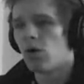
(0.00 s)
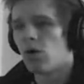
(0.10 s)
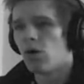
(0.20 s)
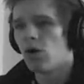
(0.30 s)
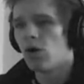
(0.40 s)

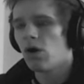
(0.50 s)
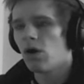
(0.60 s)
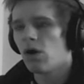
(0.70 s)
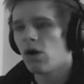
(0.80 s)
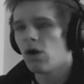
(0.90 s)

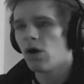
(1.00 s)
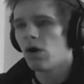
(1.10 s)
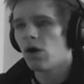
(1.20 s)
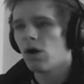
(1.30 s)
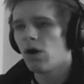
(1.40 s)

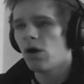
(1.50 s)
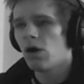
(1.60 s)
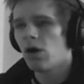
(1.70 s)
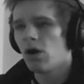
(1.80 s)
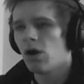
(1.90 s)

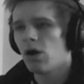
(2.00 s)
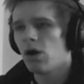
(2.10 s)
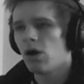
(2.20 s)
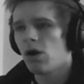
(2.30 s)
No one is speaking in this clip.